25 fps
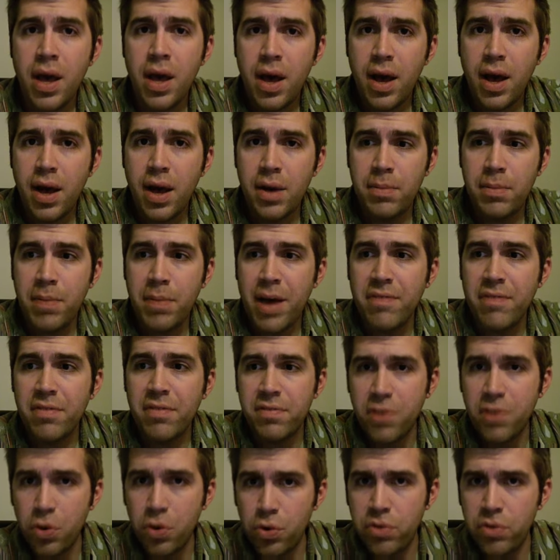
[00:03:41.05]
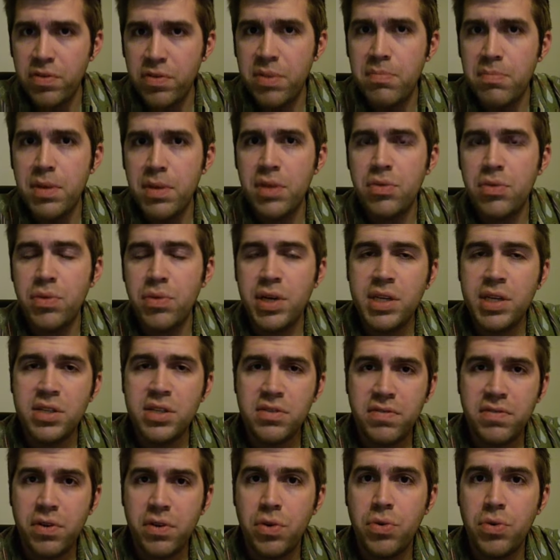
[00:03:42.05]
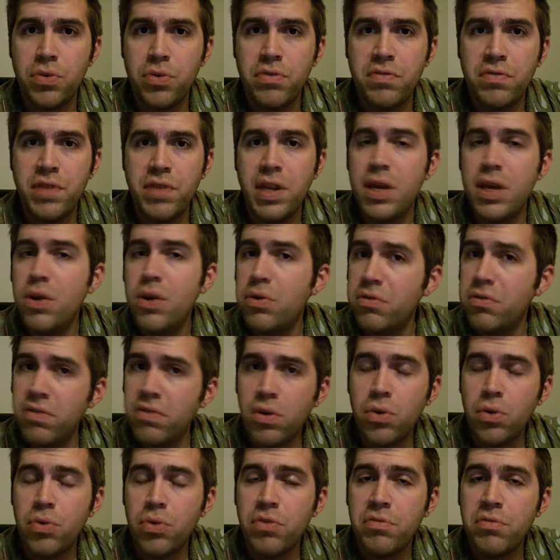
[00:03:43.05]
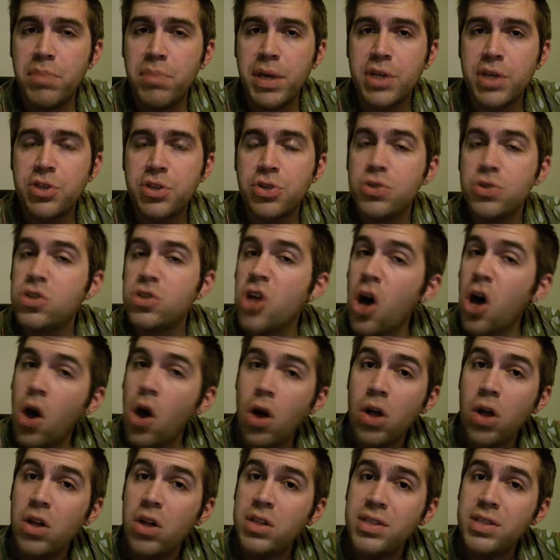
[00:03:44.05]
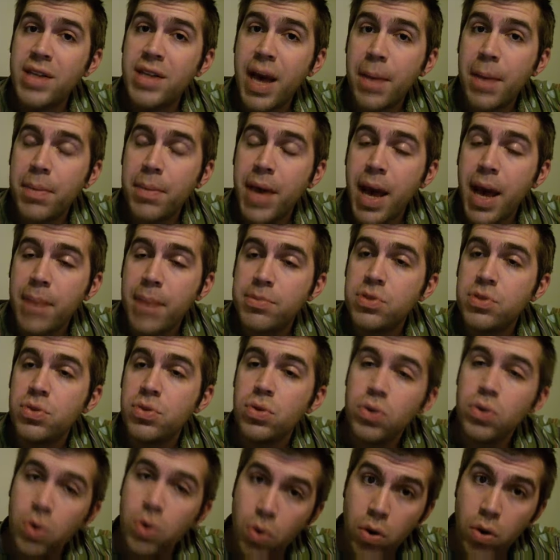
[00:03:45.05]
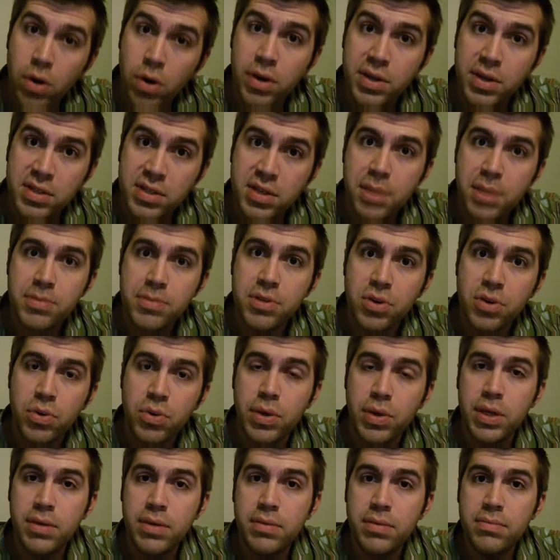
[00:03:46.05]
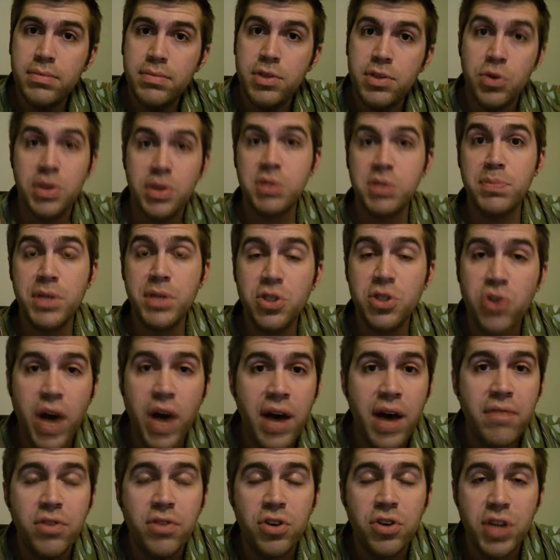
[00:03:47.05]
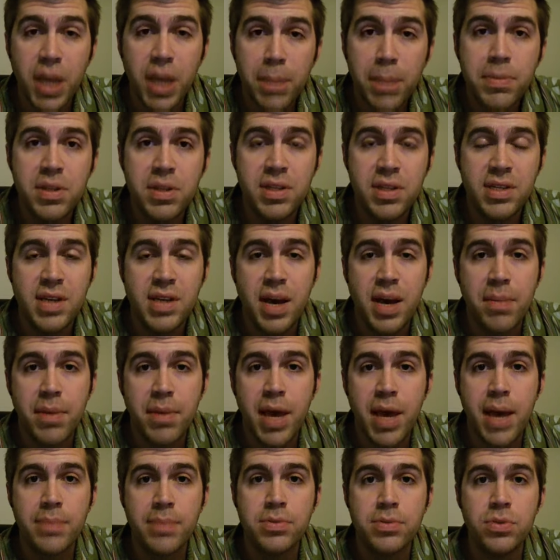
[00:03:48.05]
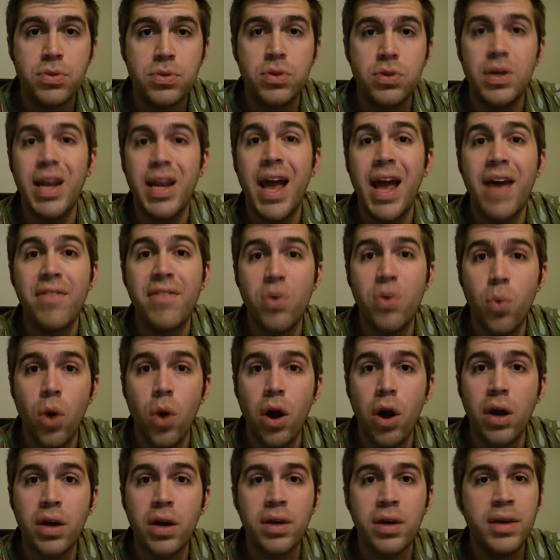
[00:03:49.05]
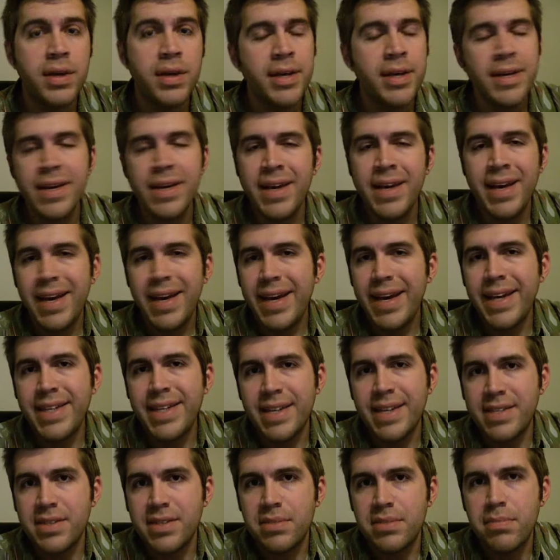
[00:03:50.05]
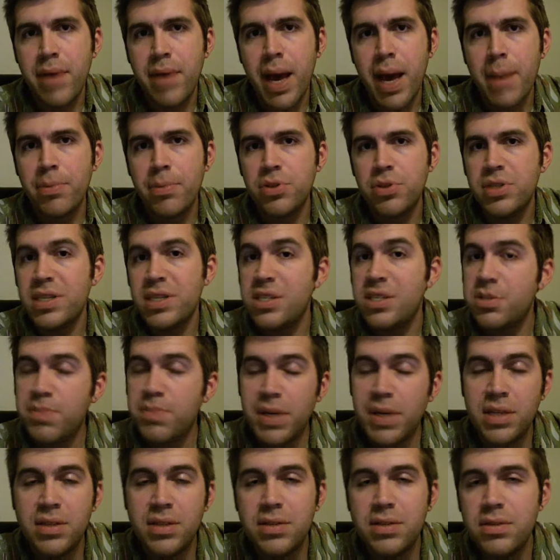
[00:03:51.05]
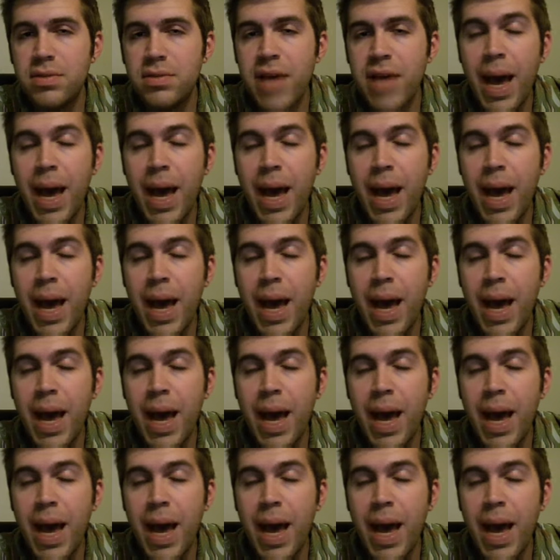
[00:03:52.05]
have a folder of MP3s, a folder of video, a folder of pictures, all on the time capsule or on a subsequent USB drive hooked up to the time capsule and have it work. It doesn't. My Apple TV spins